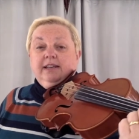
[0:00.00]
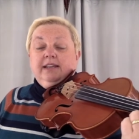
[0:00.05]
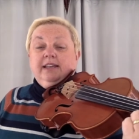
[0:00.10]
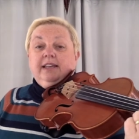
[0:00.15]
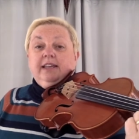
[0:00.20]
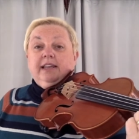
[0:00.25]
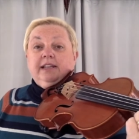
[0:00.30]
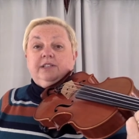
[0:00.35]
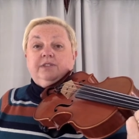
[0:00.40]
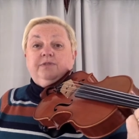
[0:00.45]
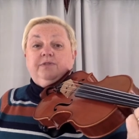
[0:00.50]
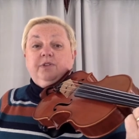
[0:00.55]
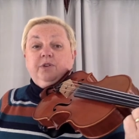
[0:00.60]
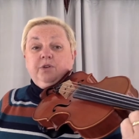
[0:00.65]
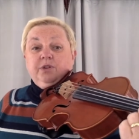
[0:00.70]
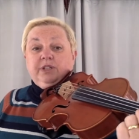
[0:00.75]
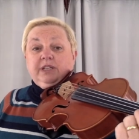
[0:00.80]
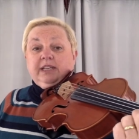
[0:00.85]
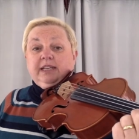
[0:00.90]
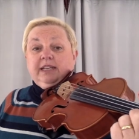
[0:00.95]
It's 4
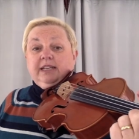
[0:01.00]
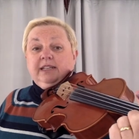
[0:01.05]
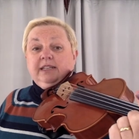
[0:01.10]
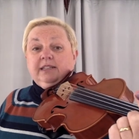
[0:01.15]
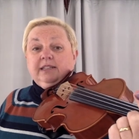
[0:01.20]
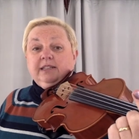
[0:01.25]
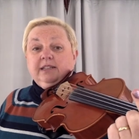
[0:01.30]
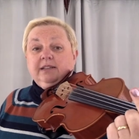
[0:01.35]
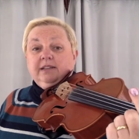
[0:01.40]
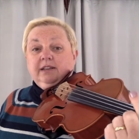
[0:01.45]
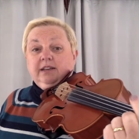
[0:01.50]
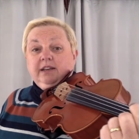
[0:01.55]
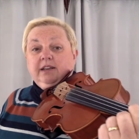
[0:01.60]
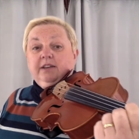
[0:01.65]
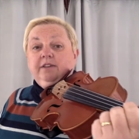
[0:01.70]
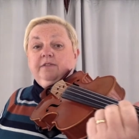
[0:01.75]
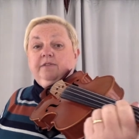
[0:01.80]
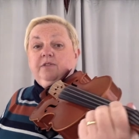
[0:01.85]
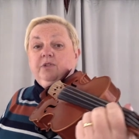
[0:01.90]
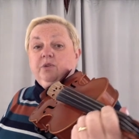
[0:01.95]
Ds,
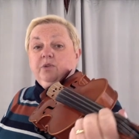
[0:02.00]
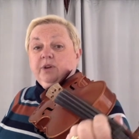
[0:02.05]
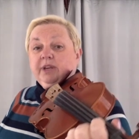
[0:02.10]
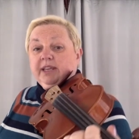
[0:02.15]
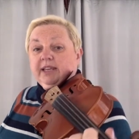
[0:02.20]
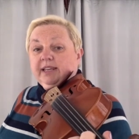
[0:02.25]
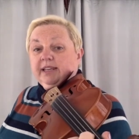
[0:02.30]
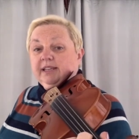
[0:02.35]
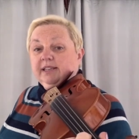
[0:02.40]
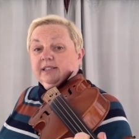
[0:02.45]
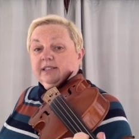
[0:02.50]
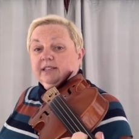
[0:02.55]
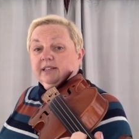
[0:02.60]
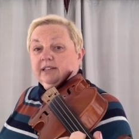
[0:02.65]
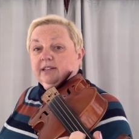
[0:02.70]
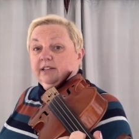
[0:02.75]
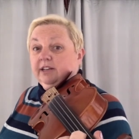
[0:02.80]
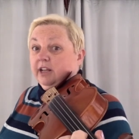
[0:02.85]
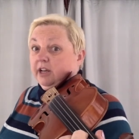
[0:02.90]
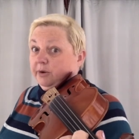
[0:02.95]
4 E's,
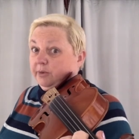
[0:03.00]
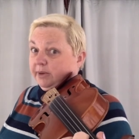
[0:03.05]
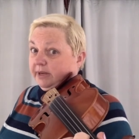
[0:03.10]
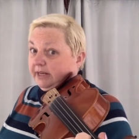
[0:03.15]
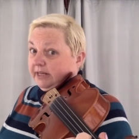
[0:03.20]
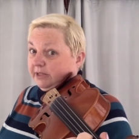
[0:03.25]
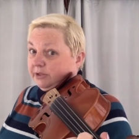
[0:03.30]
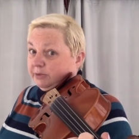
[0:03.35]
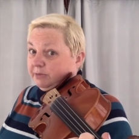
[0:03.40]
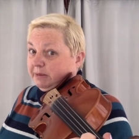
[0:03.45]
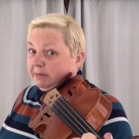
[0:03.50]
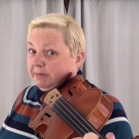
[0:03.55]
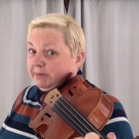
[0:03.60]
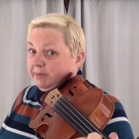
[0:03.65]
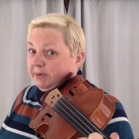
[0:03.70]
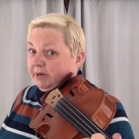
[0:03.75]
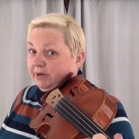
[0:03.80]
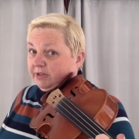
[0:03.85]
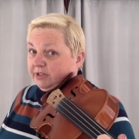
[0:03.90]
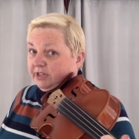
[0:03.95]
low E's, remember we're
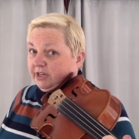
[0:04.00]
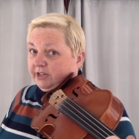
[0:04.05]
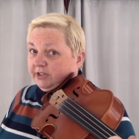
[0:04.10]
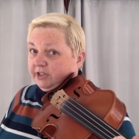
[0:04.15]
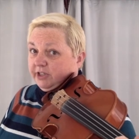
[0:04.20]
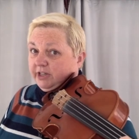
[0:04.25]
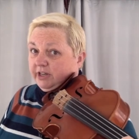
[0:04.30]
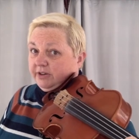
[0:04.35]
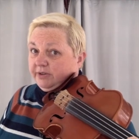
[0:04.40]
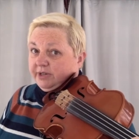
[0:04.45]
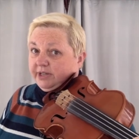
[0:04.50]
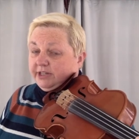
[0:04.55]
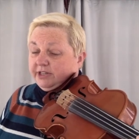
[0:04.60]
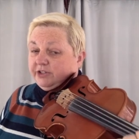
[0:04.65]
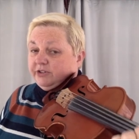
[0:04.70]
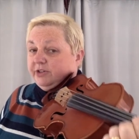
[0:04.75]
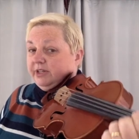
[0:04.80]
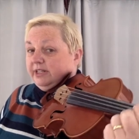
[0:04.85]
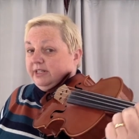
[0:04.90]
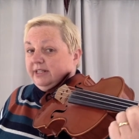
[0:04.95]
not touching our E
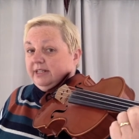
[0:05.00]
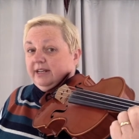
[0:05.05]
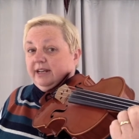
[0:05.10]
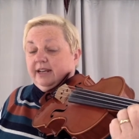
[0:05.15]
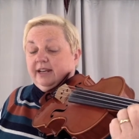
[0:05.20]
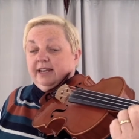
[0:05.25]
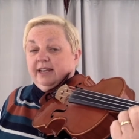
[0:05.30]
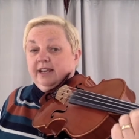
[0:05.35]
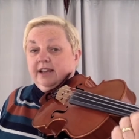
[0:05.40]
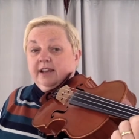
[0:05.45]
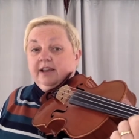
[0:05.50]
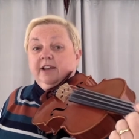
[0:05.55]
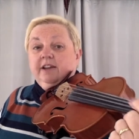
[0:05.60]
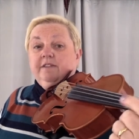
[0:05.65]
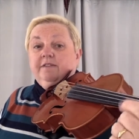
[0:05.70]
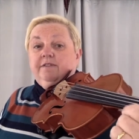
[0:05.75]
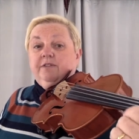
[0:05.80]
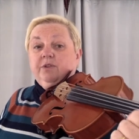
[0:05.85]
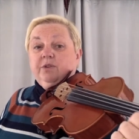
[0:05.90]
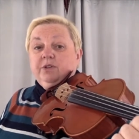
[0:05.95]
string today.
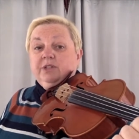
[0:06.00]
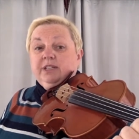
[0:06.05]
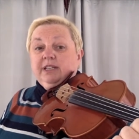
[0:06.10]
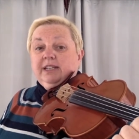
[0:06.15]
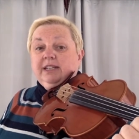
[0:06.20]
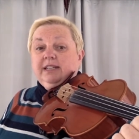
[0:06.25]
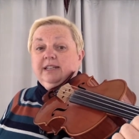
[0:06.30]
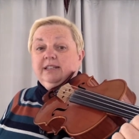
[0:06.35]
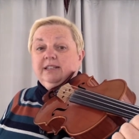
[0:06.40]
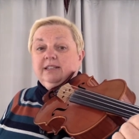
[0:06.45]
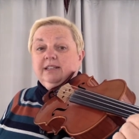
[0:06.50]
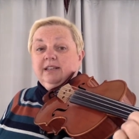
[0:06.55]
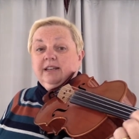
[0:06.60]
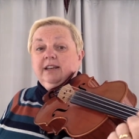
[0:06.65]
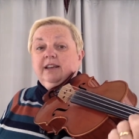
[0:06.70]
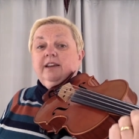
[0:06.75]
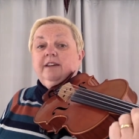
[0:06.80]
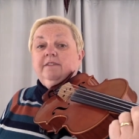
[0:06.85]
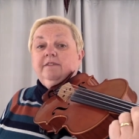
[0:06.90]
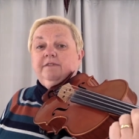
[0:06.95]
4 Ds,
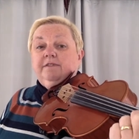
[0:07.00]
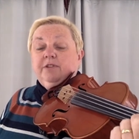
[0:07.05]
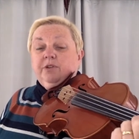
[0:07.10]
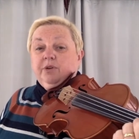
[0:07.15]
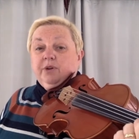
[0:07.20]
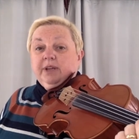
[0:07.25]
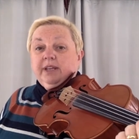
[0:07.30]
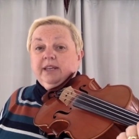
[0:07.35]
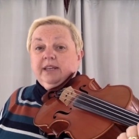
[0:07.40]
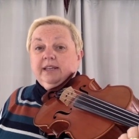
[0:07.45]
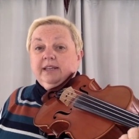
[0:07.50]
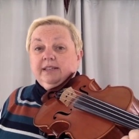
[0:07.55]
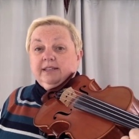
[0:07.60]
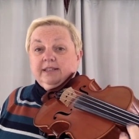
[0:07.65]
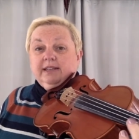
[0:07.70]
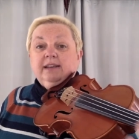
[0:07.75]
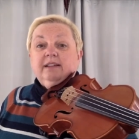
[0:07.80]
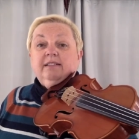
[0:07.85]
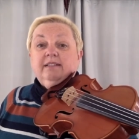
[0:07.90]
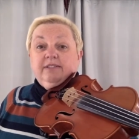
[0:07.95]
4 E's,
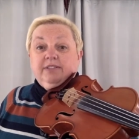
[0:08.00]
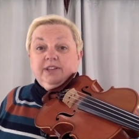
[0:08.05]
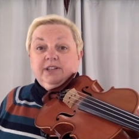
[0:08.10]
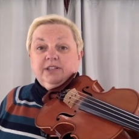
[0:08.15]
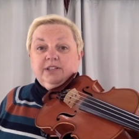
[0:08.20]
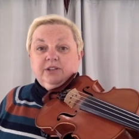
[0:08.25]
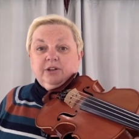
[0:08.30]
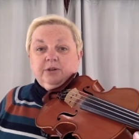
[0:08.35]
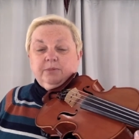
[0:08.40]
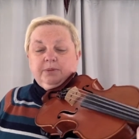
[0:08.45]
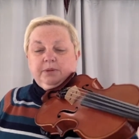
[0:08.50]
and then stop.